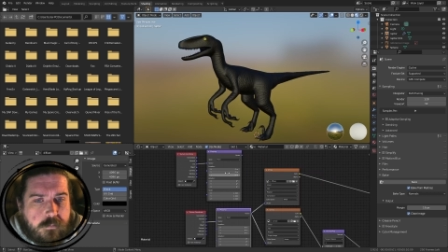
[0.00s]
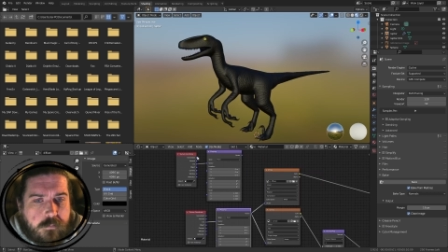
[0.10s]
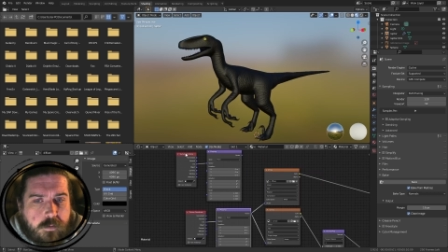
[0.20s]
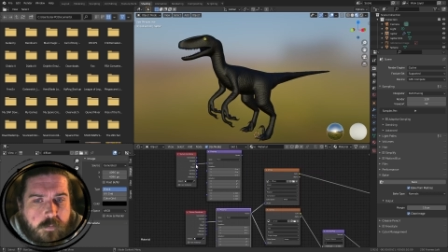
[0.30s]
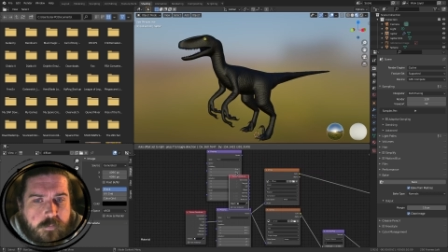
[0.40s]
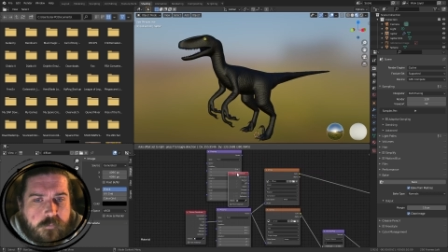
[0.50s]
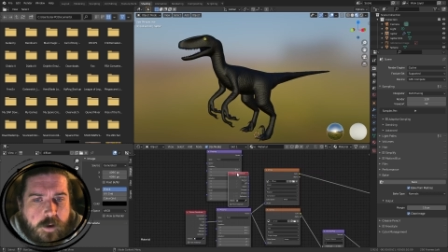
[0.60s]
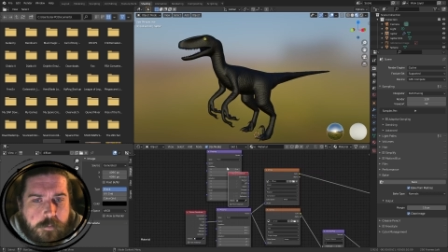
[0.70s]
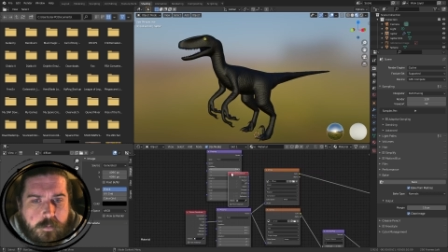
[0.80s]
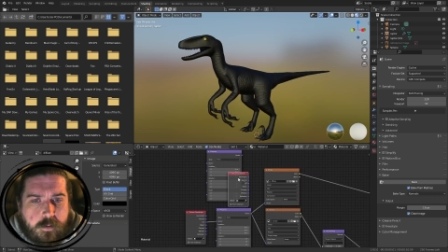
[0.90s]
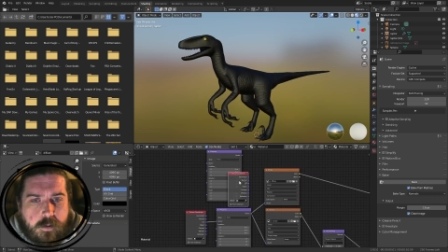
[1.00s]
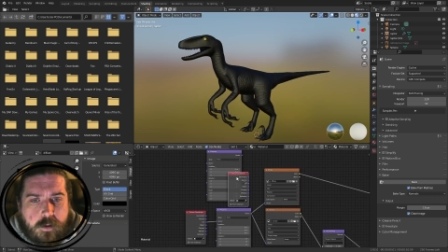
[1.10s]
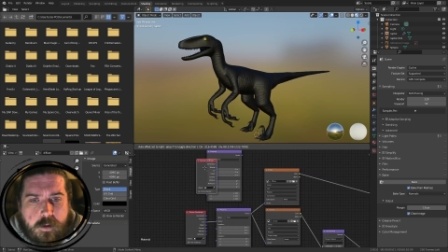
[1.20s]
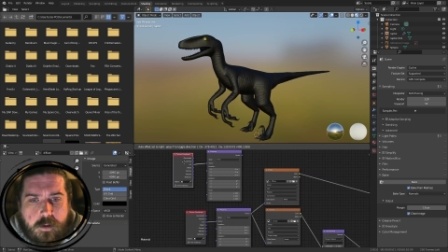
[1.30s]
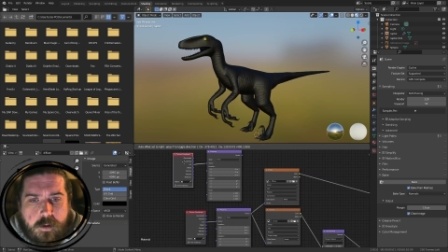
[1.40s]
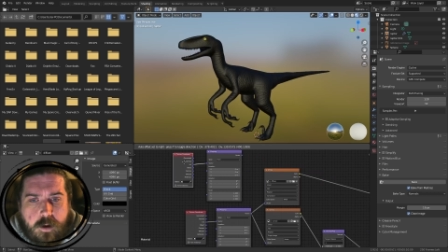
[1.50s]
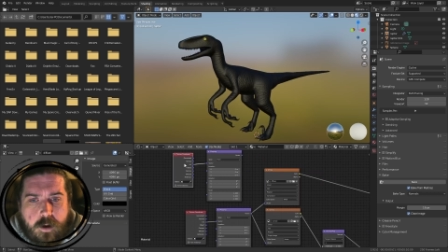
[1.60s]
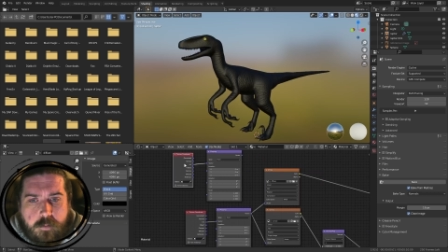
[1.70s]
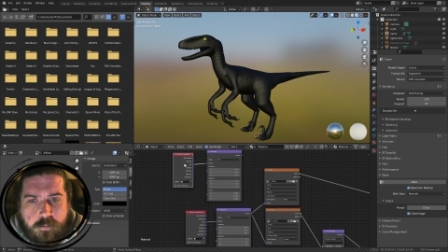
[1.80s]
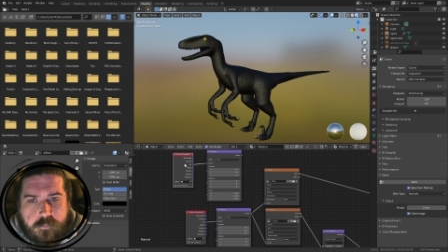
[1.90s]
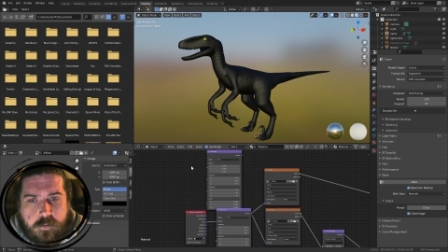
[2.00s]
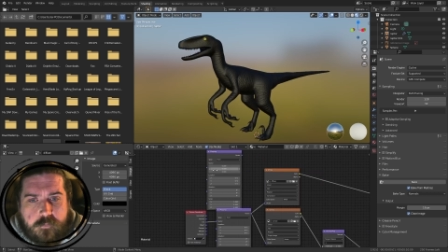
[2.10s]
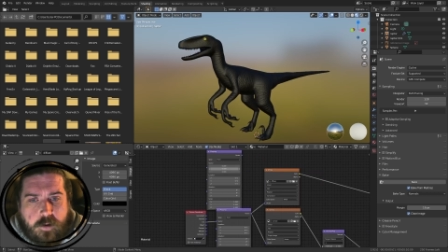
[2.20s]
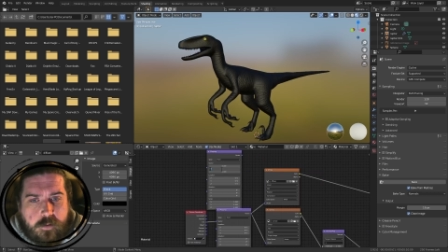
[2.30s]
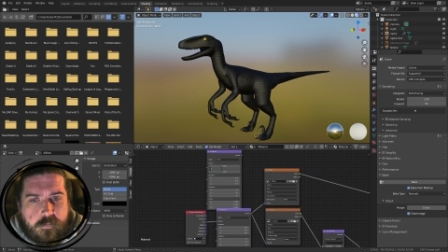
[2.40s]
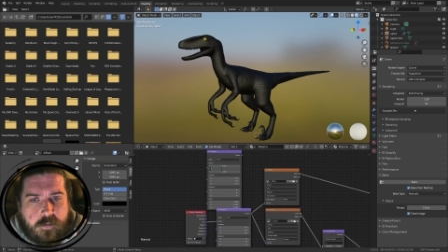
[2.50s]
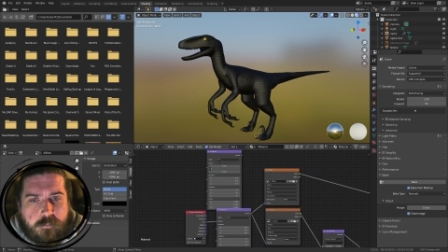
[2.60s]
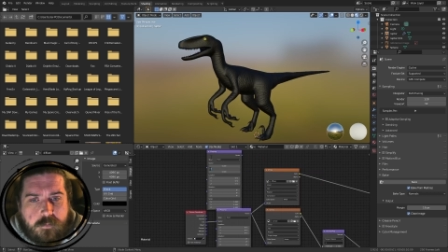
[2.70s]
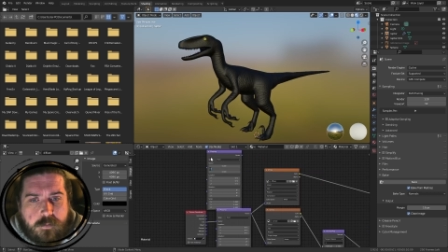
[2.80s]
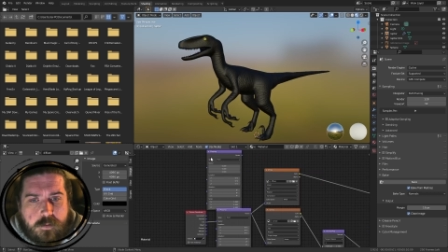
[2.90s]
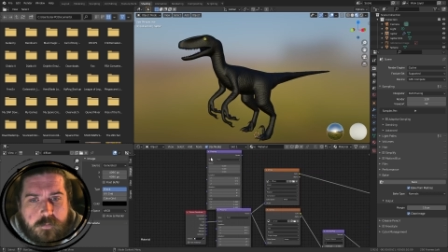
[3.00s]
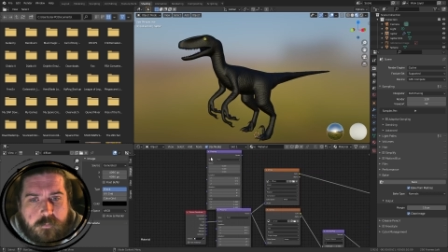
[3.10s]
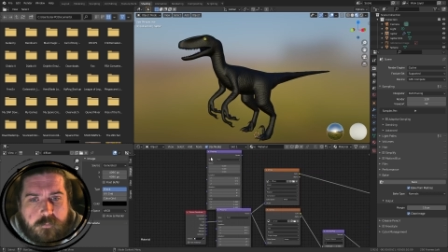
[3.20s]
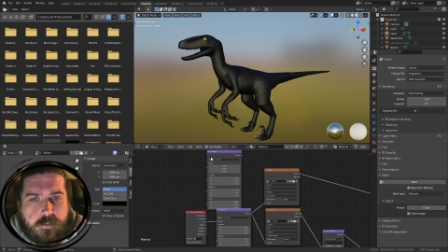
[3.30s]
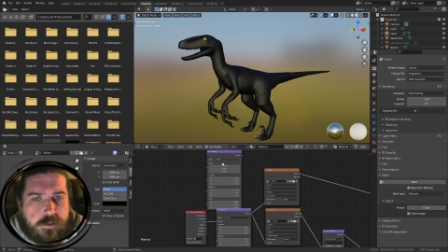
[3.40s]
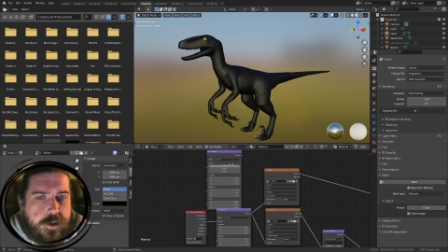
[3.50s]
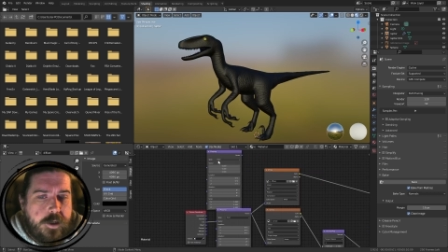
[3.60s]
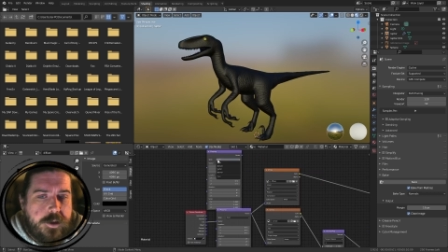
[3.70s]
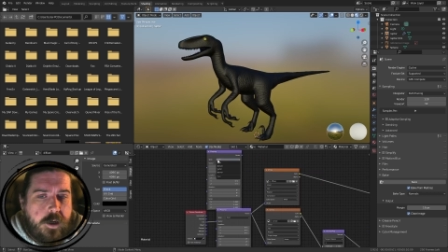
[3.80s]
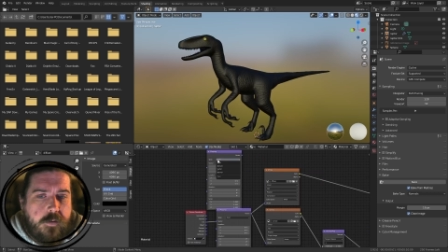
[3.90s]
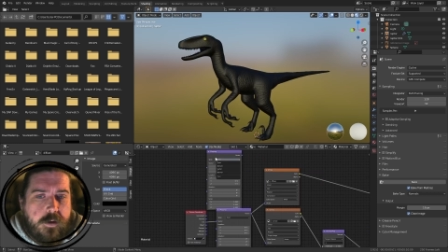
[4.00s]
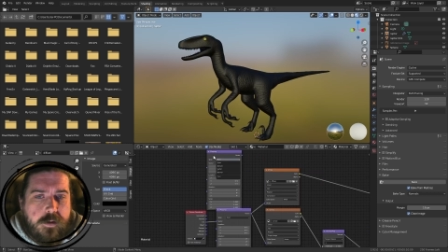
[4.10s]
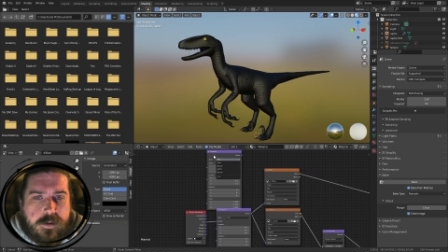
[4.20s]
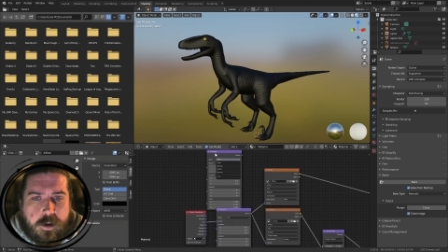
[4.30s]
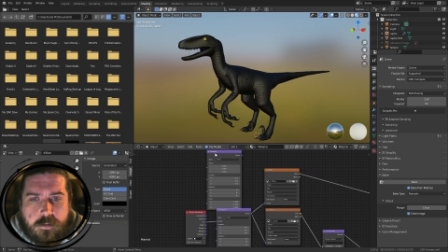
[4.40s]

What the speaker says: got the same we're using exactly the same coordinates and we've not changed anything. So